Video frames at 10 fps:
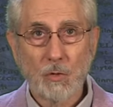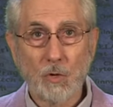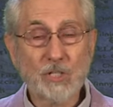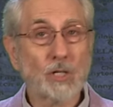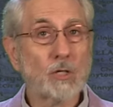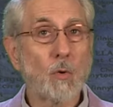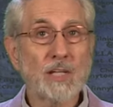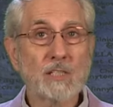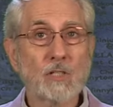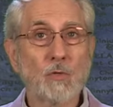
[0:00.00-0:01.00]
which,
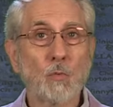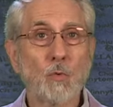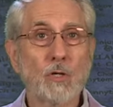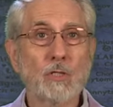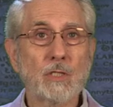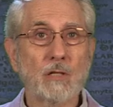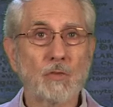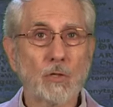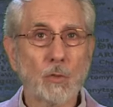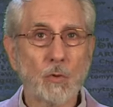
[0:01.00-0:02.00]
according to the word of
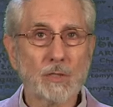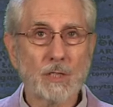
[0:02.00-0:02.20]
the Lord